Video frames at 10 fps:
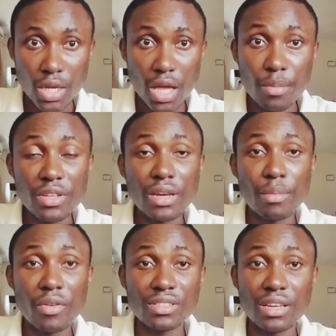Emilda
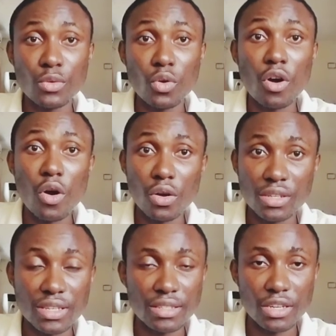Marazani will call
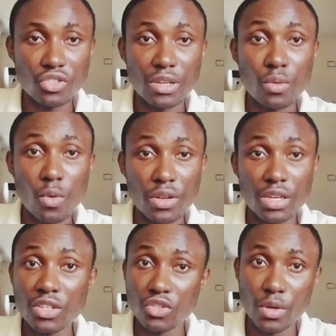his attention that what
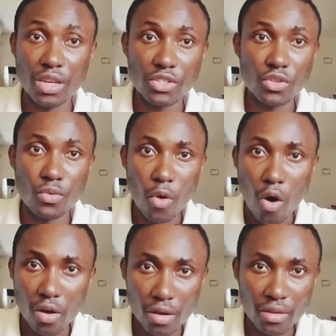he's doing is so
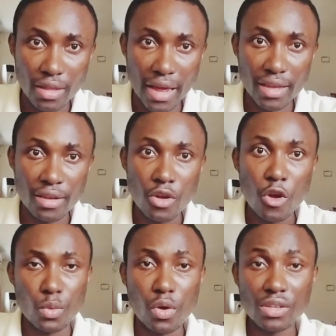wrong. Like,
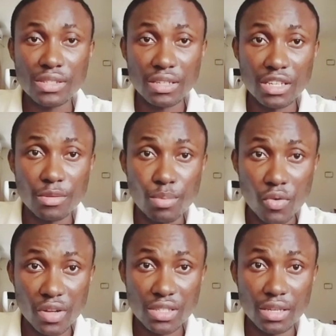we all started in
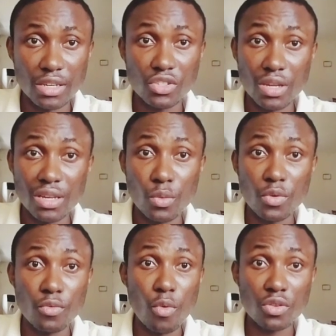poverty, and together
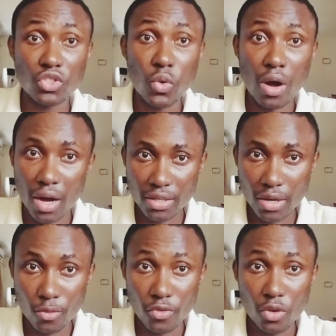we've worked so hard
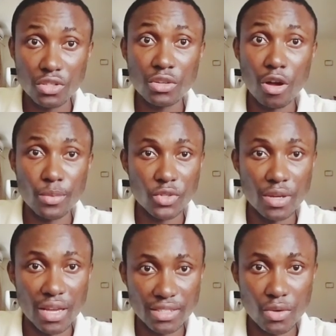and we've gotten up to
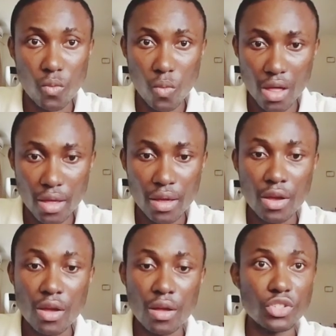the extent where
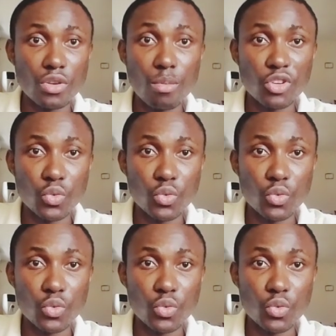so much